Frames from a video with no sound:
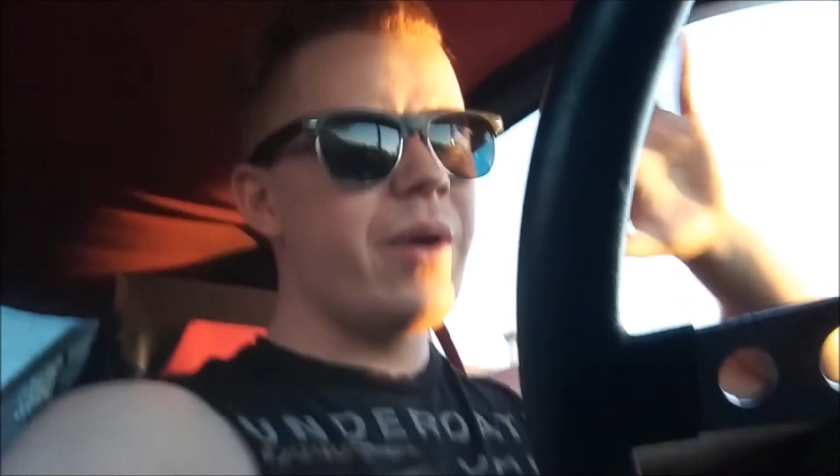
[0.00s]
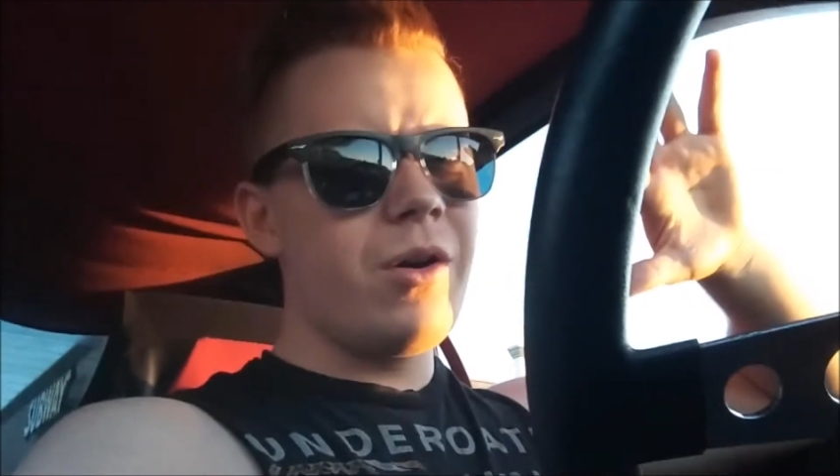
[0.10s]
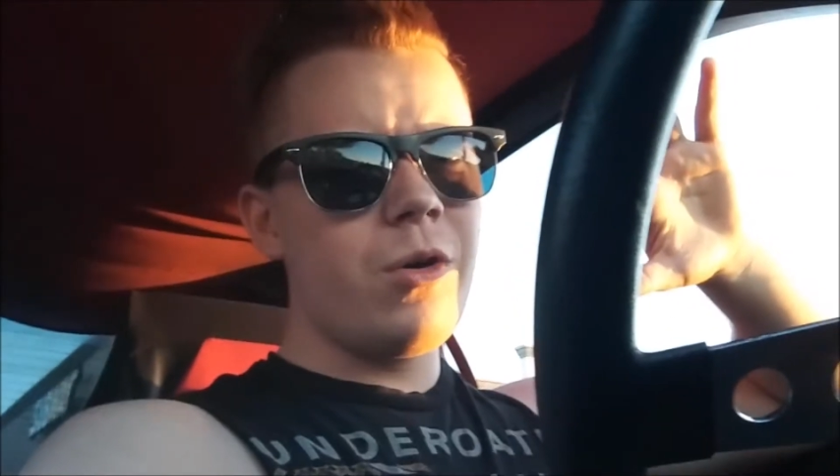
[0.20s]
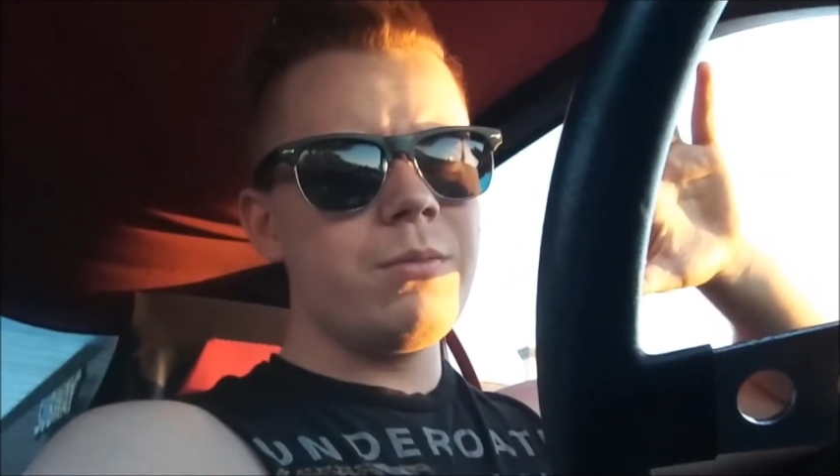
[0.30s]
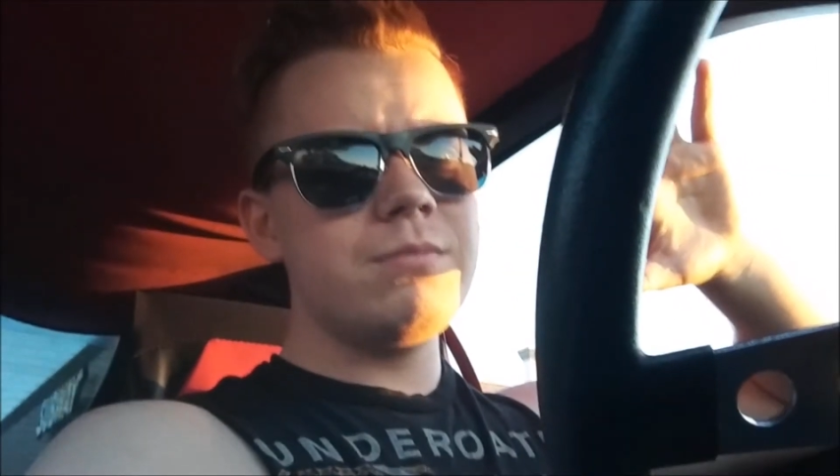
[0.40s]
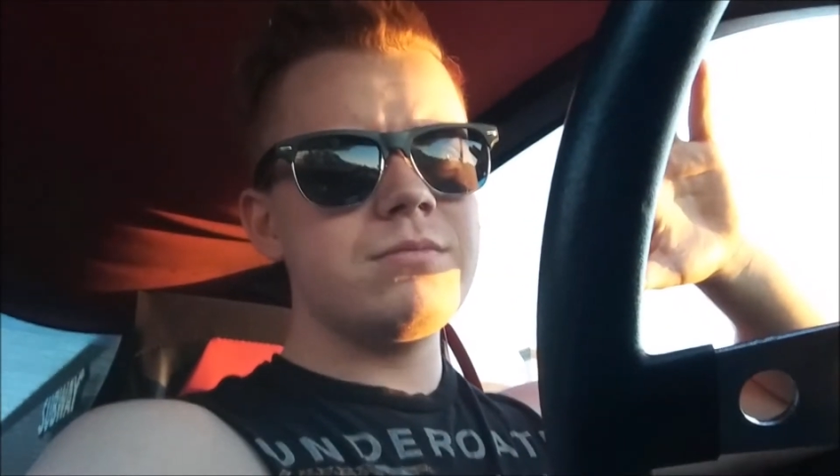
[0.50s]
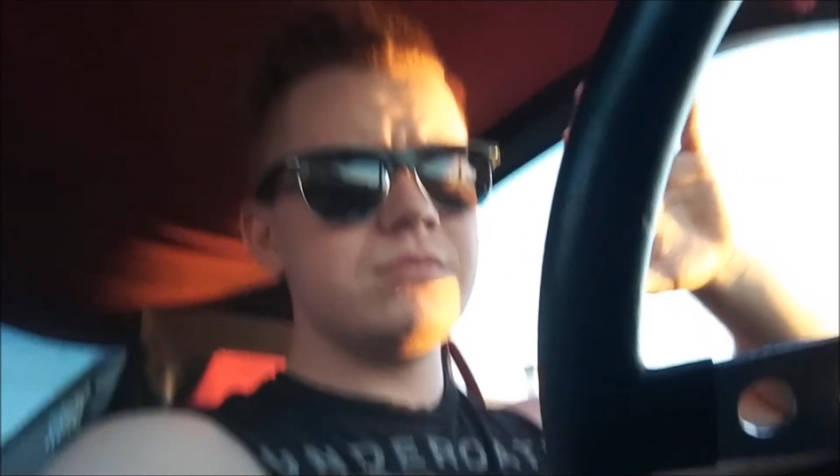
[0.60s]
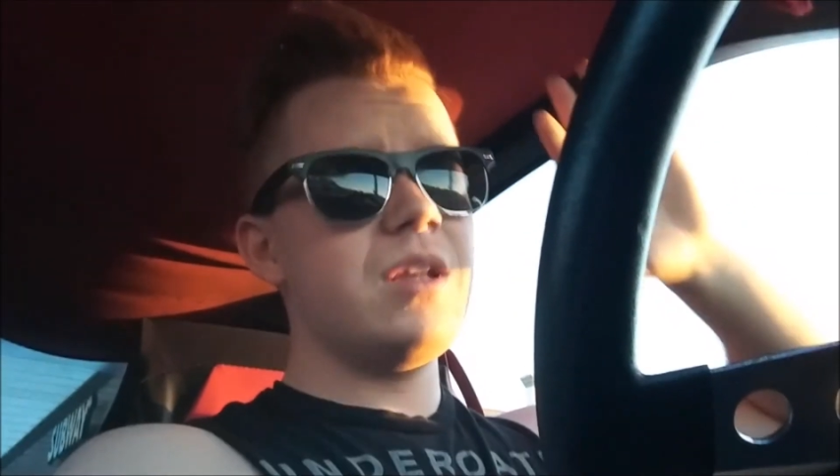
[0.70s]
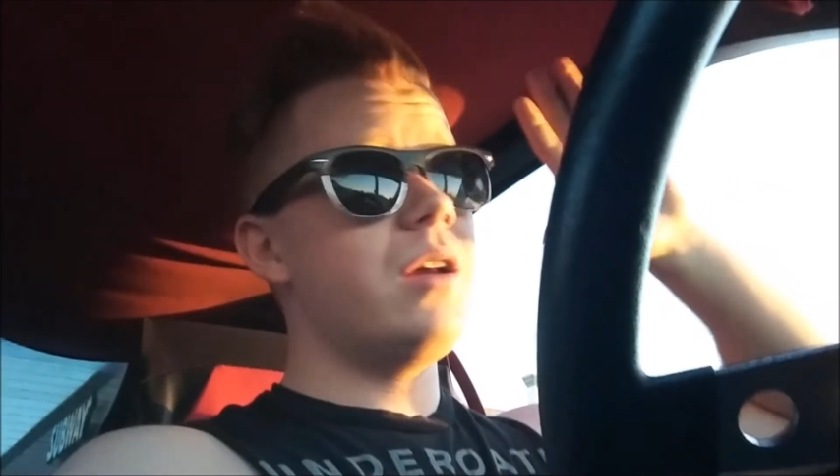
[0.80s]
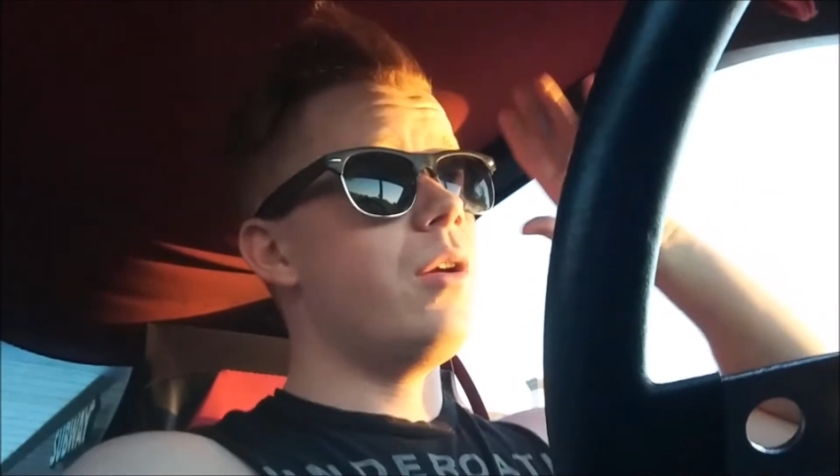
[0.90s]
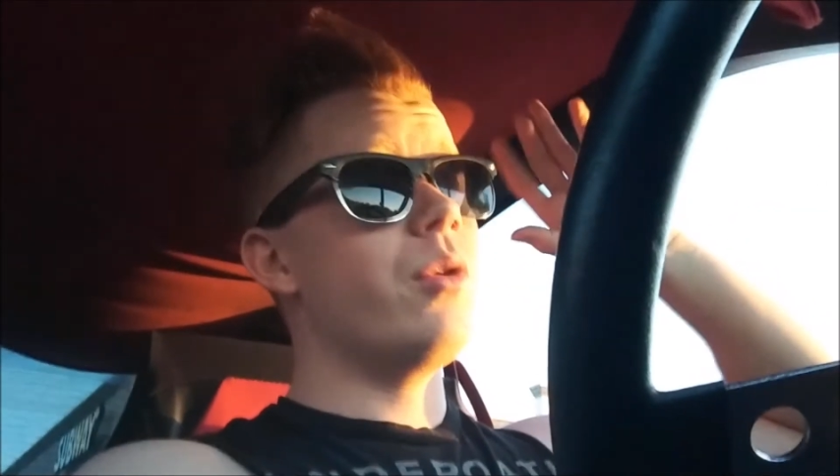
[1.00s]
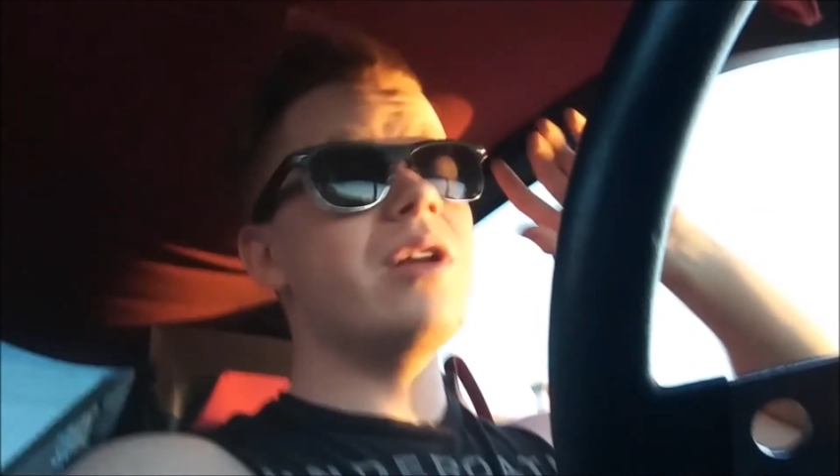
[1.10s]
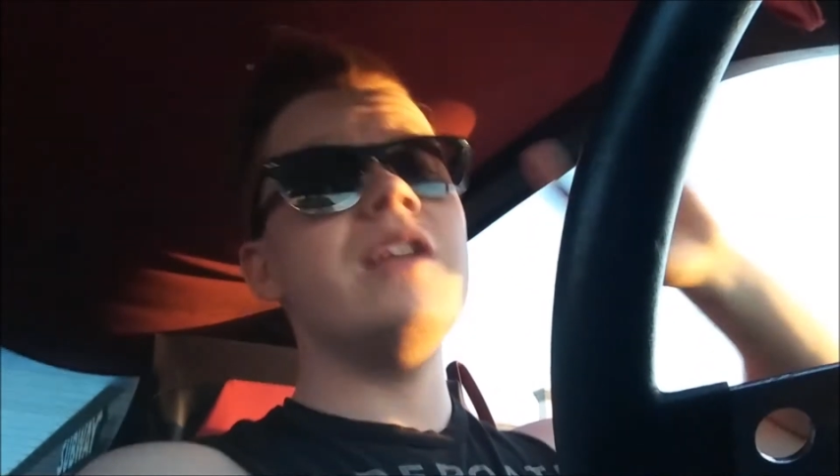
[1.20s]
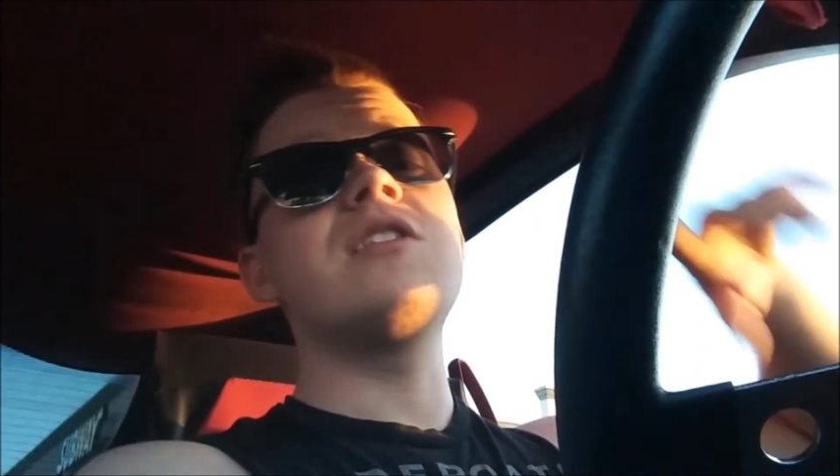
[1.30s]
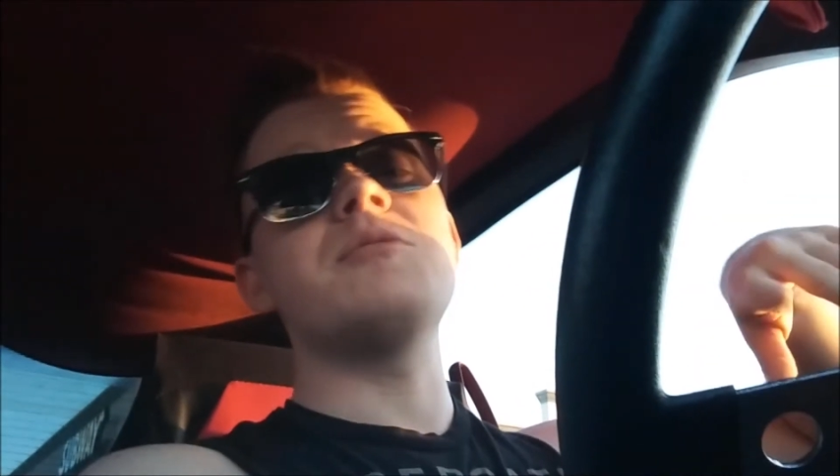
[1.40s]
home. We're
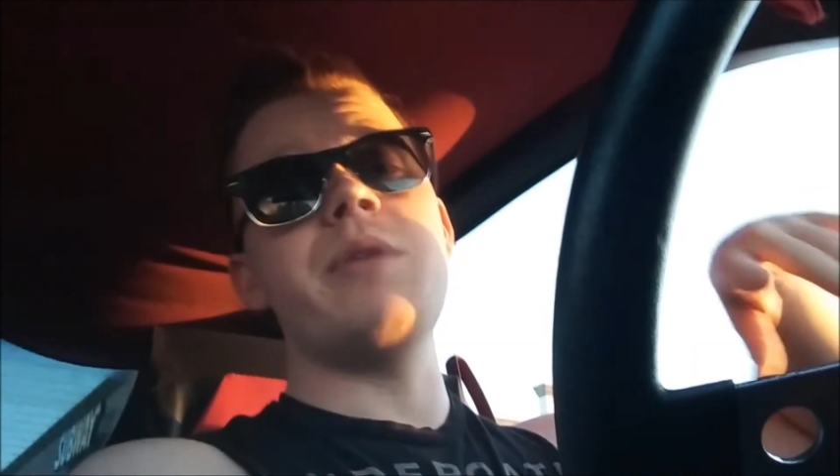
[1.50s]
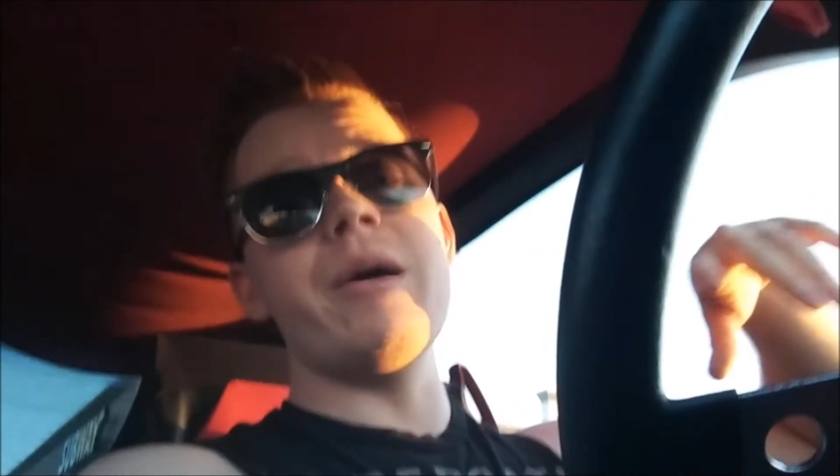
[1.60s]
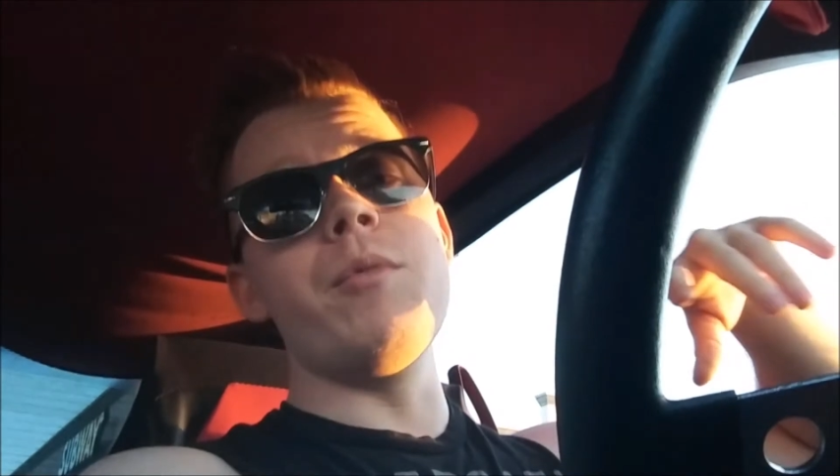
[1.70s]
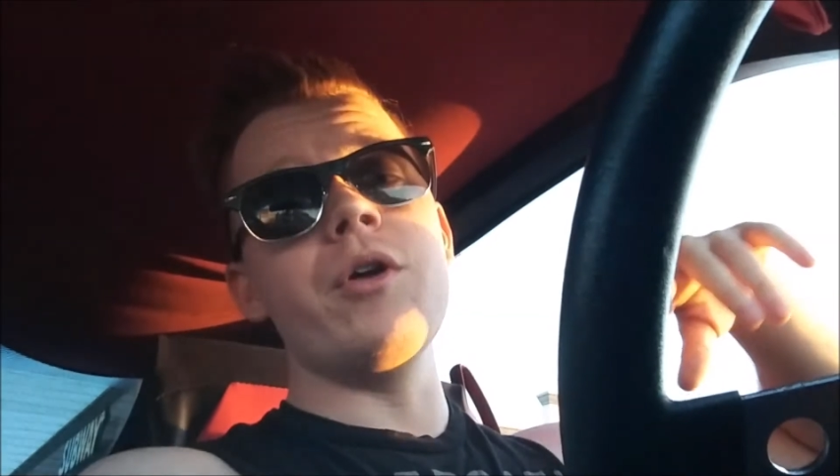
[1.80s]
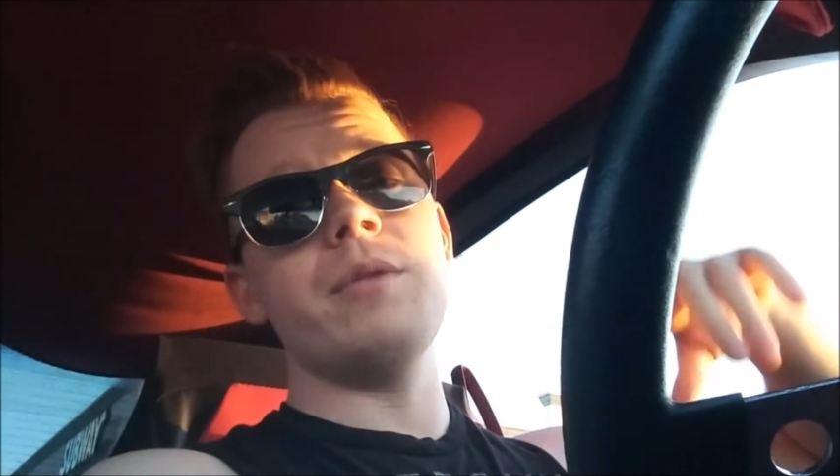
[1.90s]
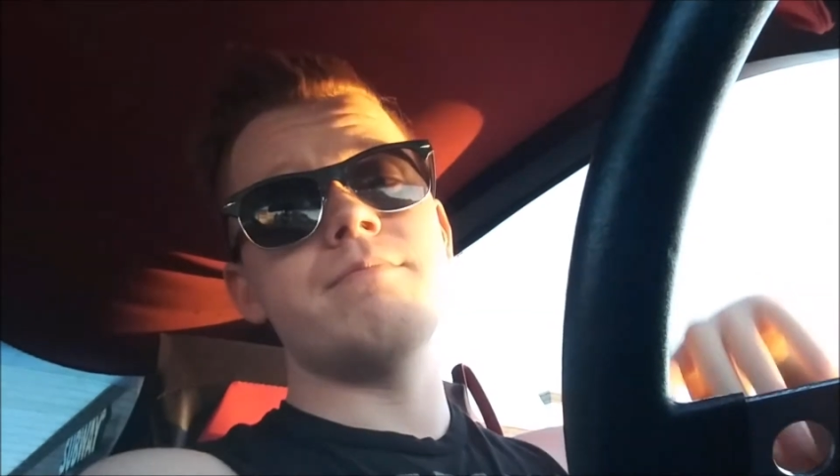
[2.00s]
gonna eat this bad boy.